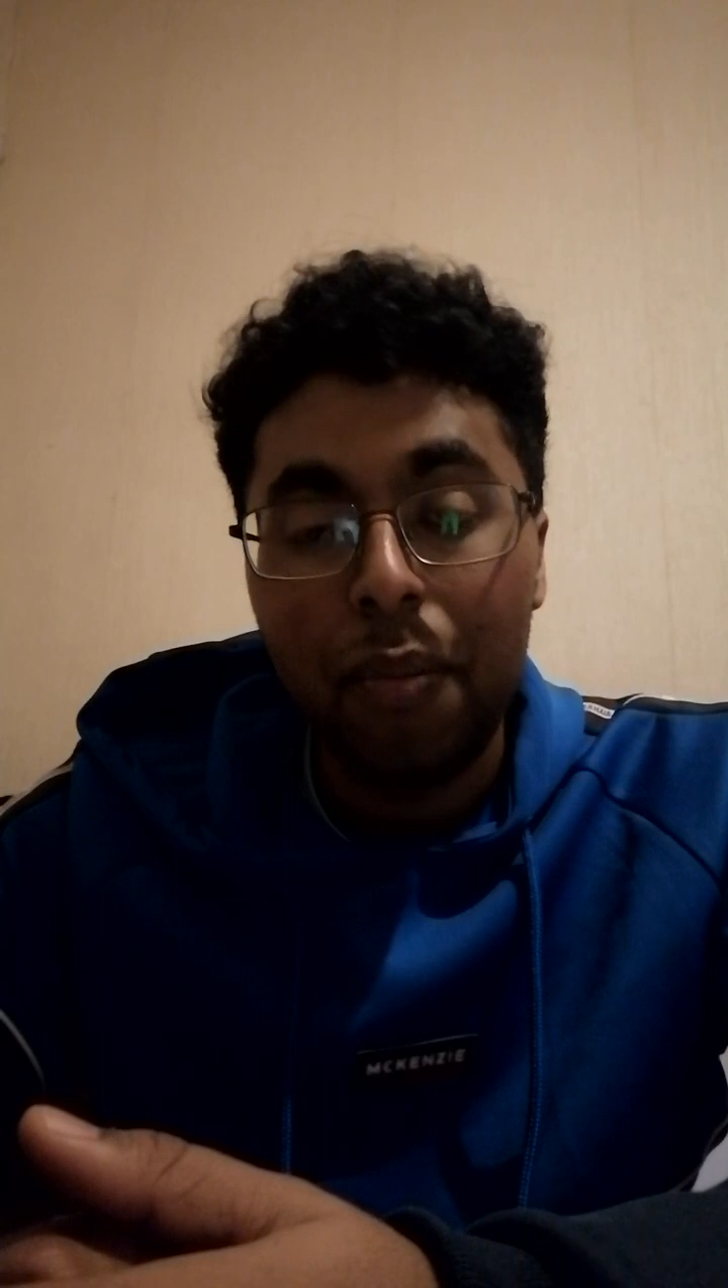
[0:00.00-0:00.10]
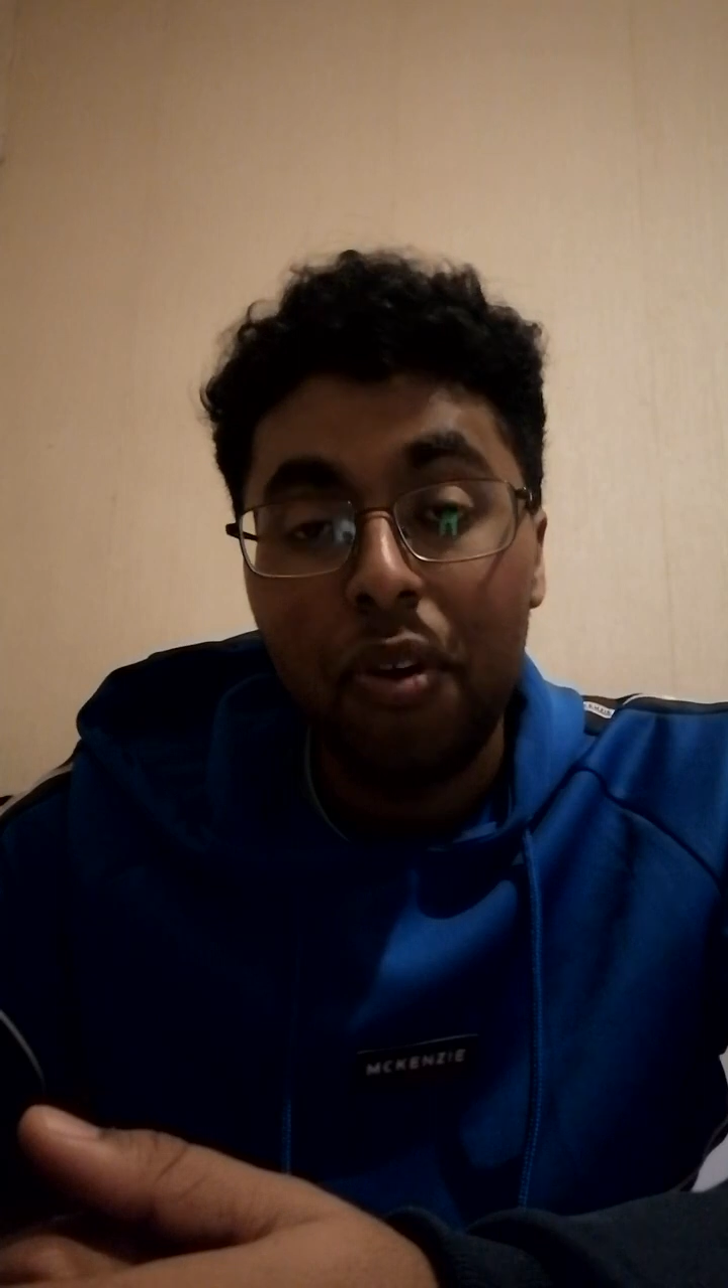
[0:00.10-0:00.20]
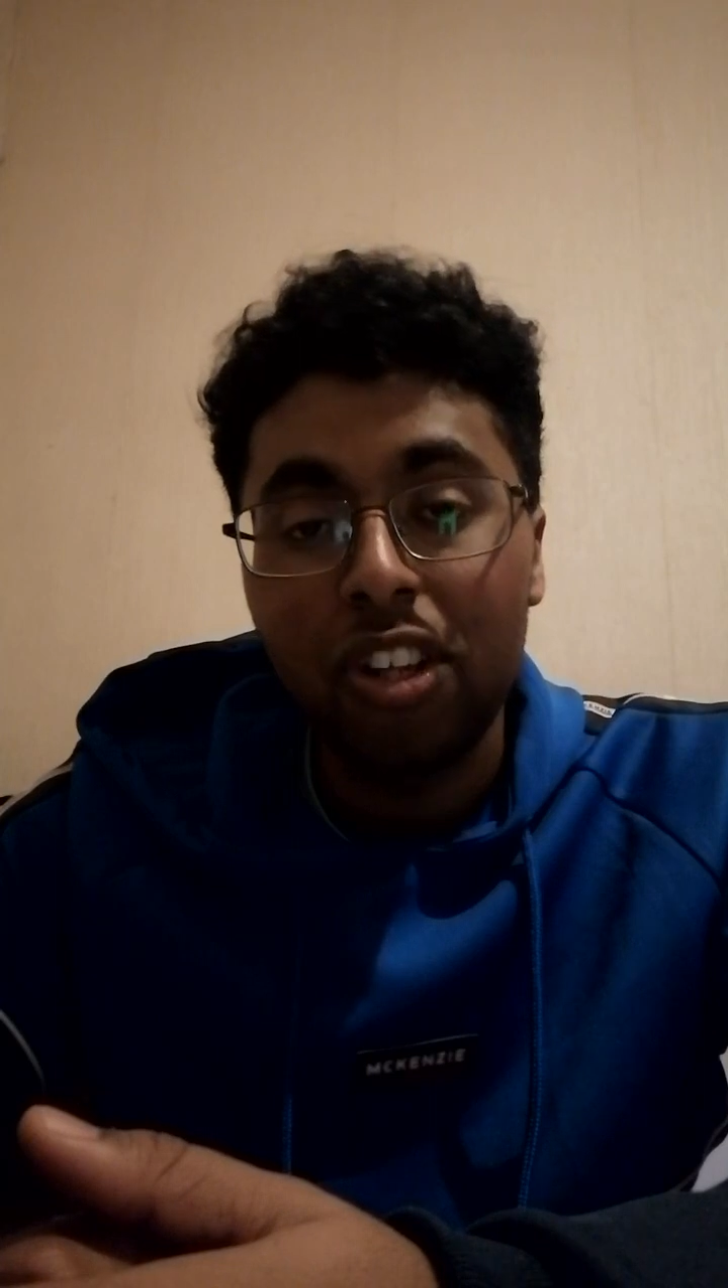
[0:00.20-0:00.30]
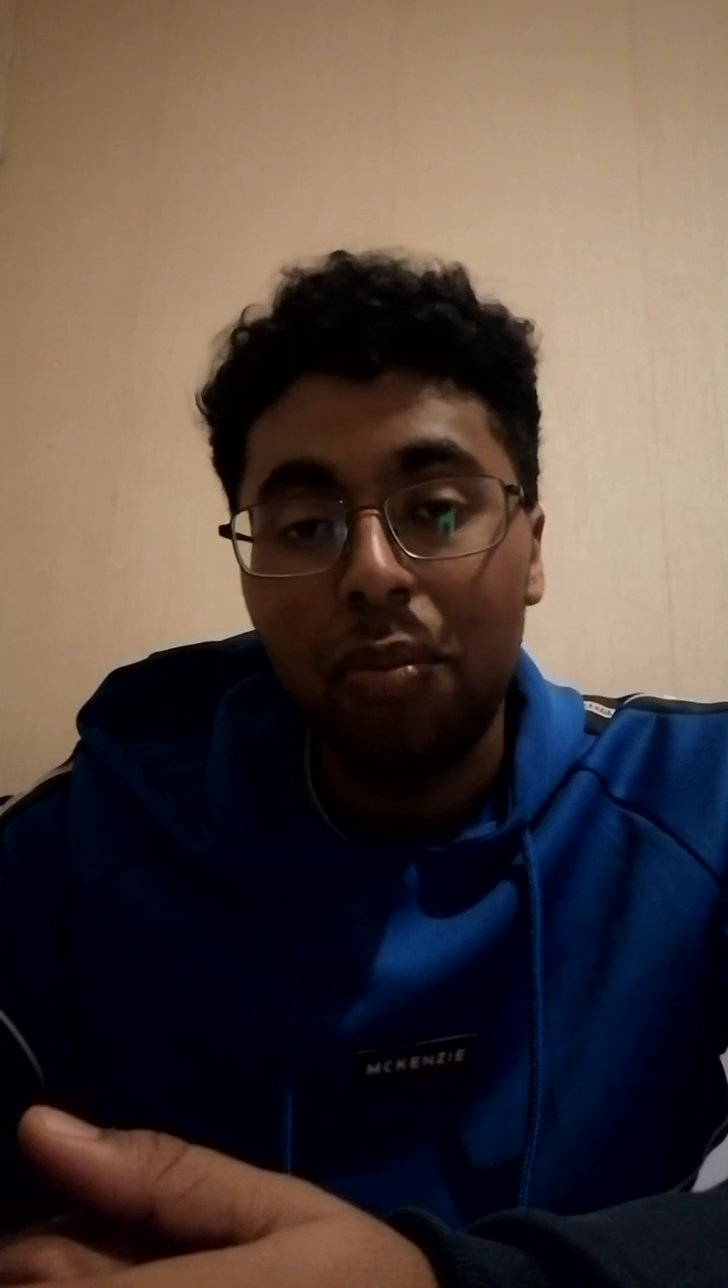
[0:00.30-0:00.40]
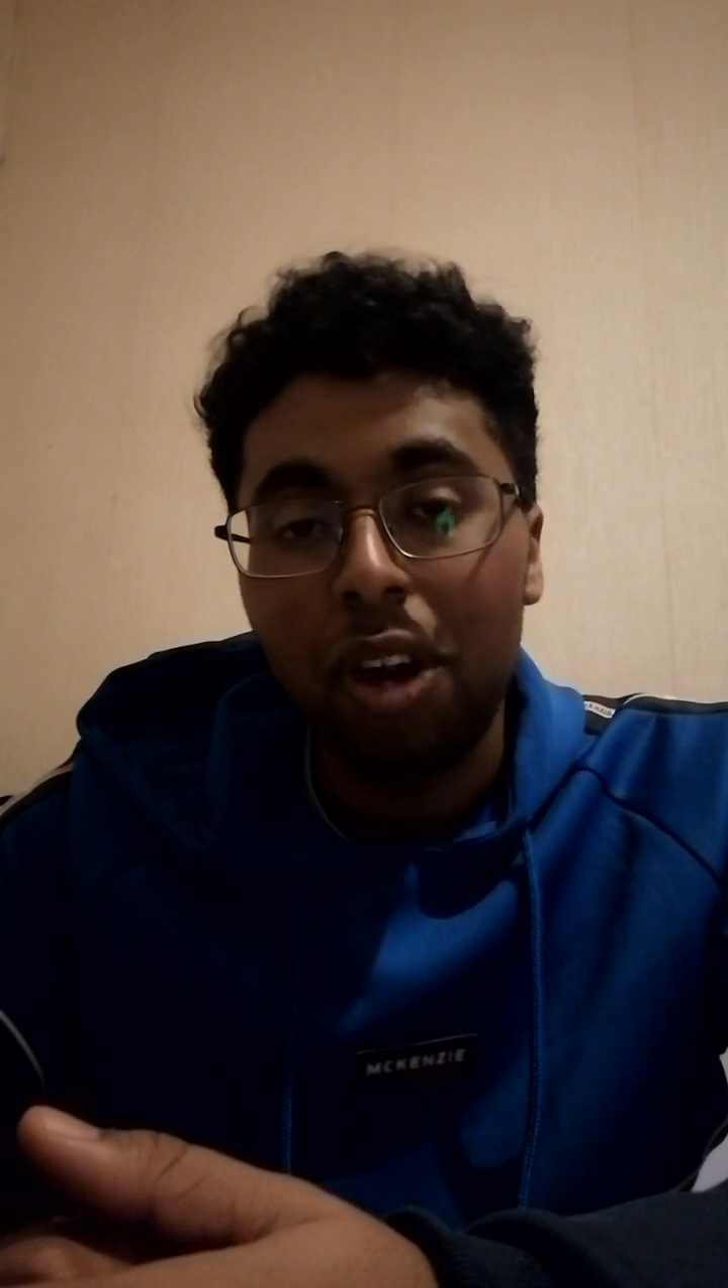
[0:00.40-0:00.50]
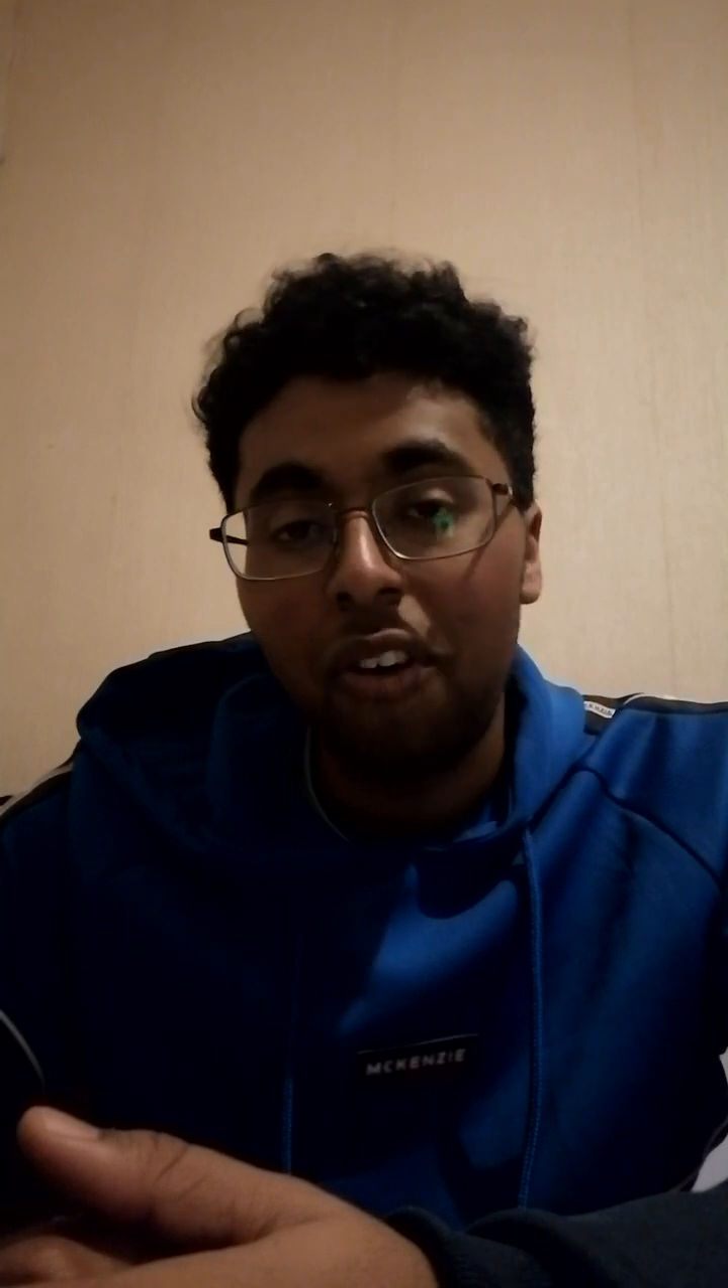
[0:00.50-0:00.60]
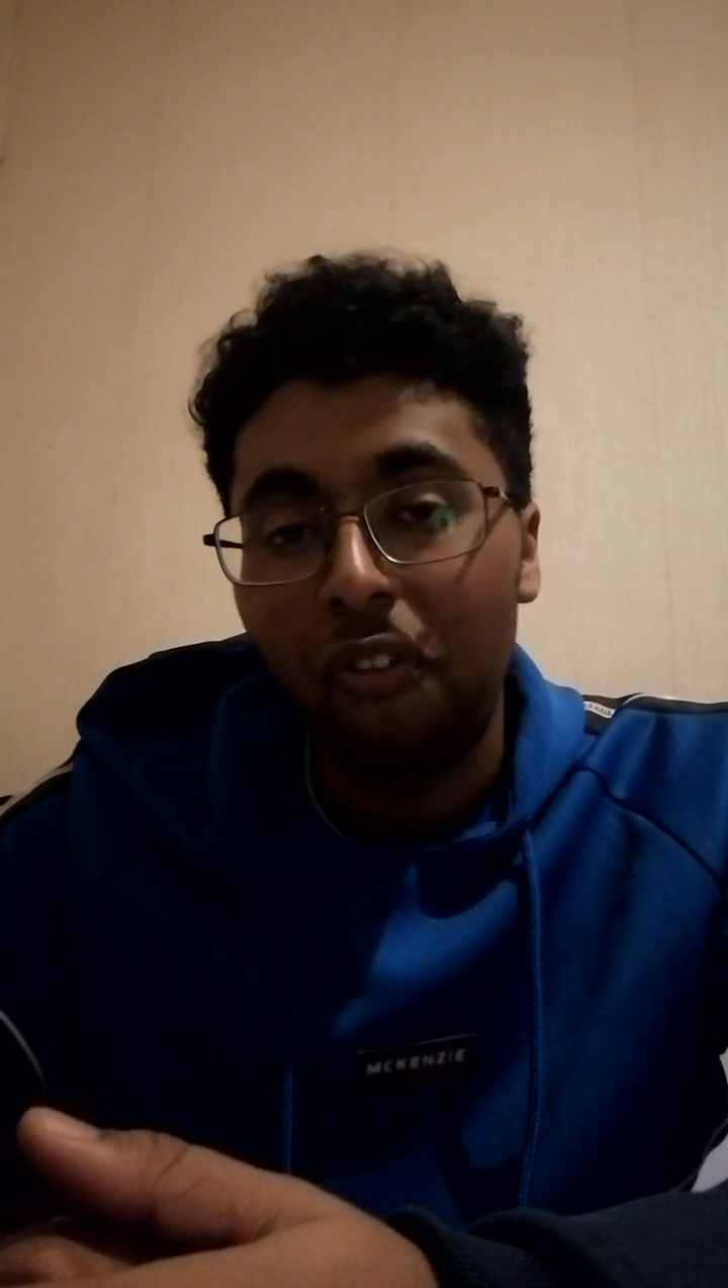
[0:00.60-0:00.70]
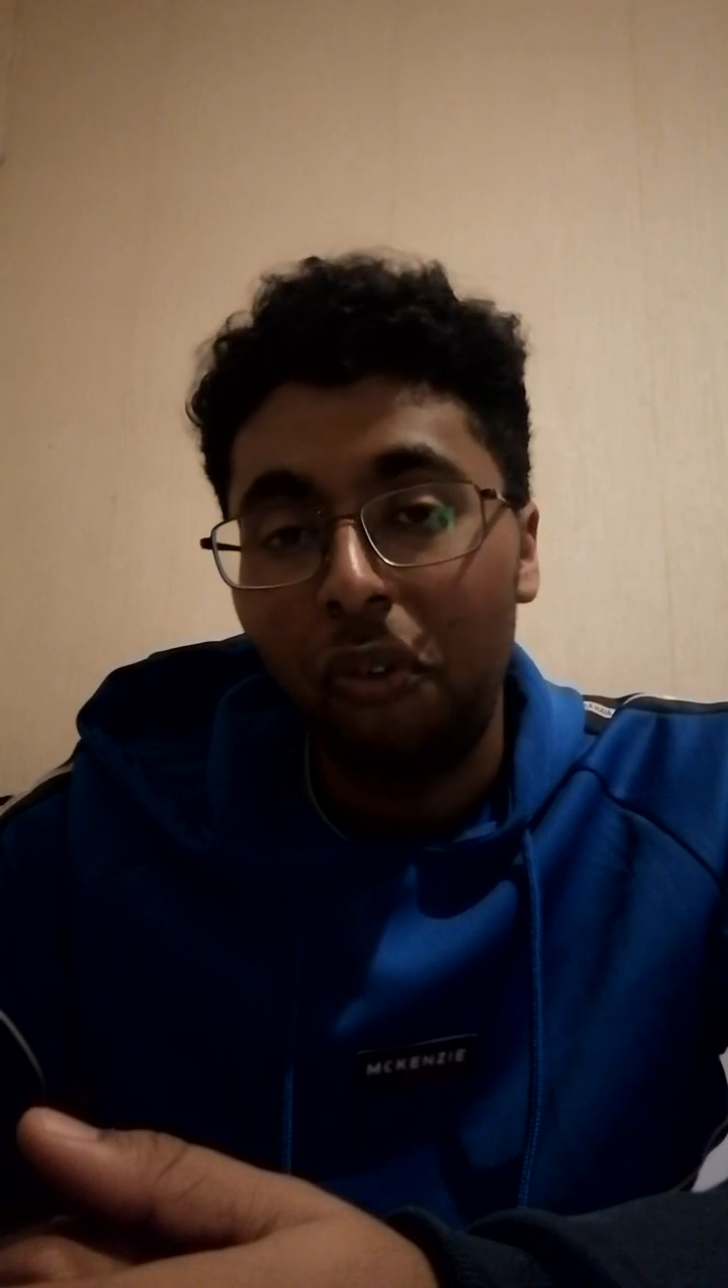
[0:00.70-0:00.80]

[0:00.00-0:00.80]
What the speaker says: Because I'm not